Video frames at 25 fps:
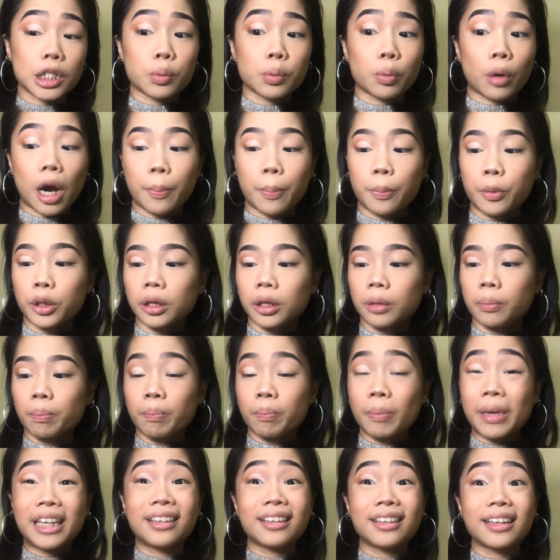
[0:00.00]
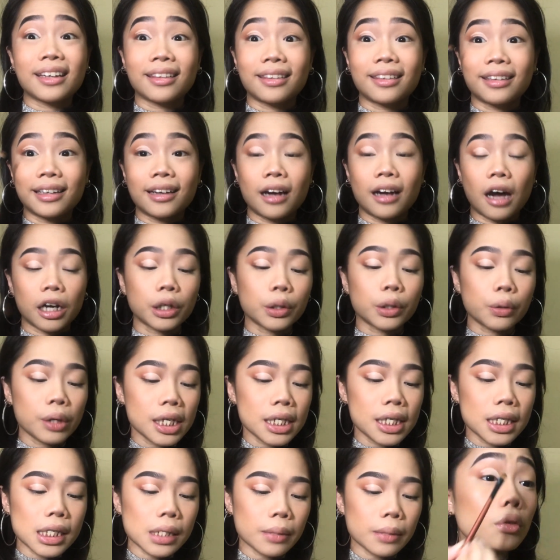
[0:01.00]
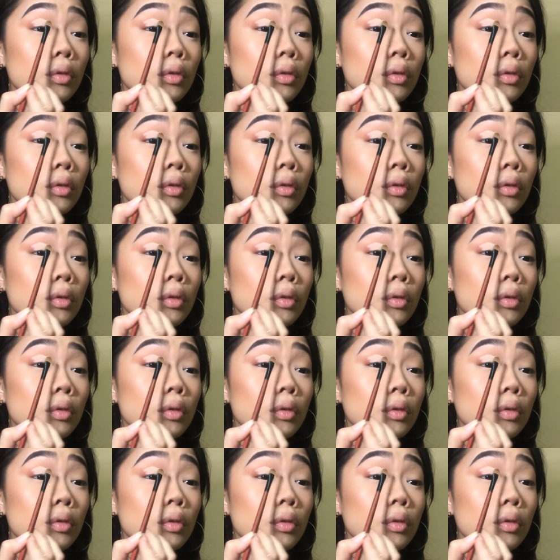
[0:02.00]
where I made the cut crease.